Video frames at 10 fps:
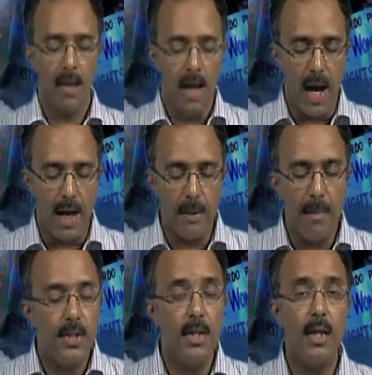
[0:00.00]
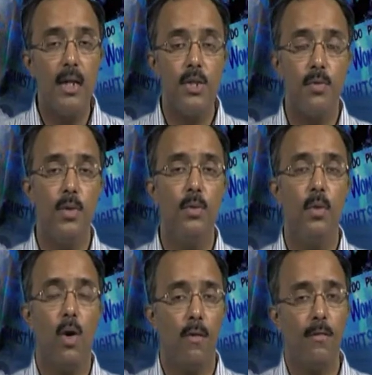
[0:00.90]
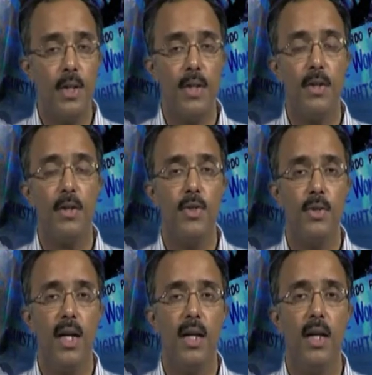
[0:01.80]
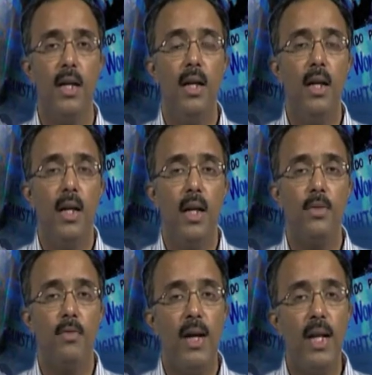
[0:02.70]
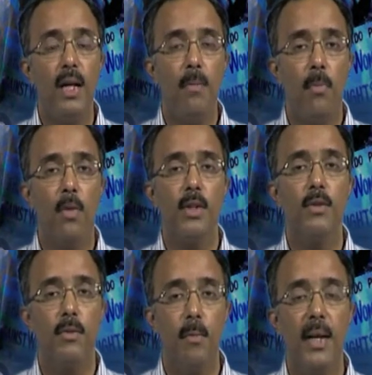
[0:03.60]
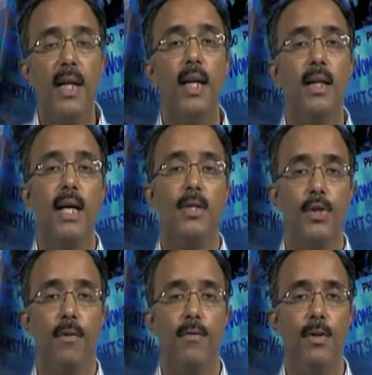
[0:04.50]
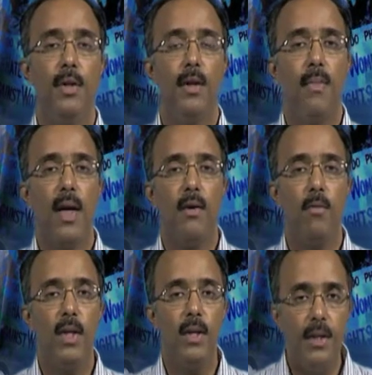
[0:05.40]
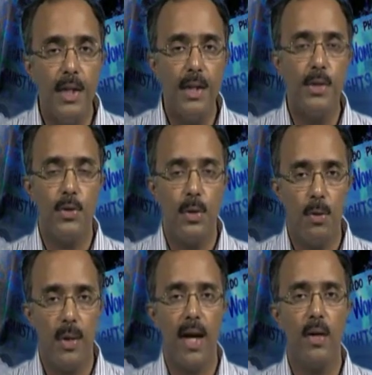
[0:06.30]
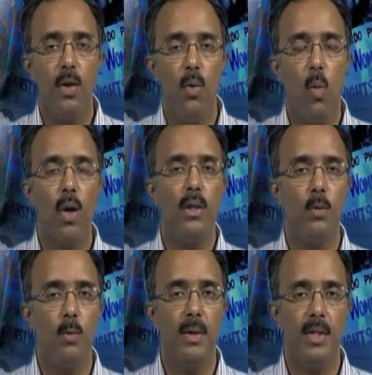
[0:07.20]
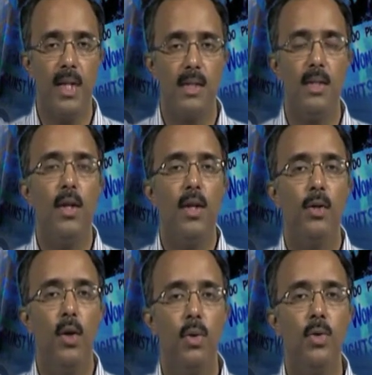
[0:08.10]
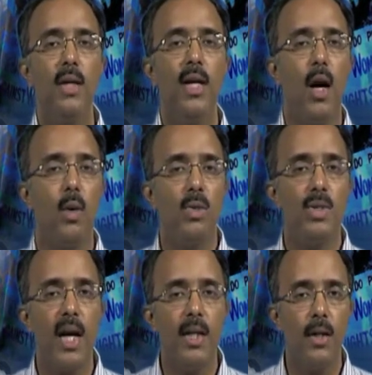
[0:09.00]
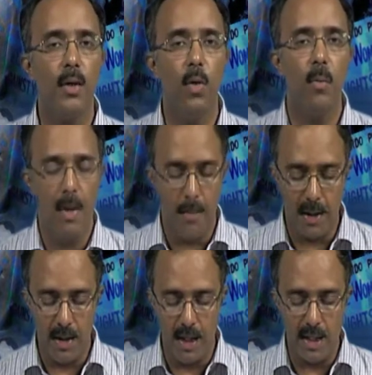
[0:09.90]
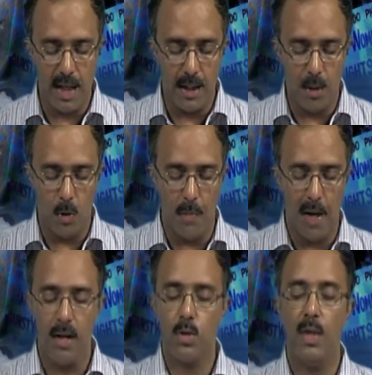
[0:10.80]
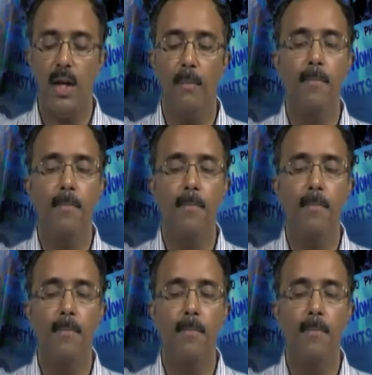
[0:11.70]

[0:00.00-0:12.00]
And the materialist view of gender and society is very important for making that shift, that we need to look at what the woman does, not only outside her home, but inside the home as well.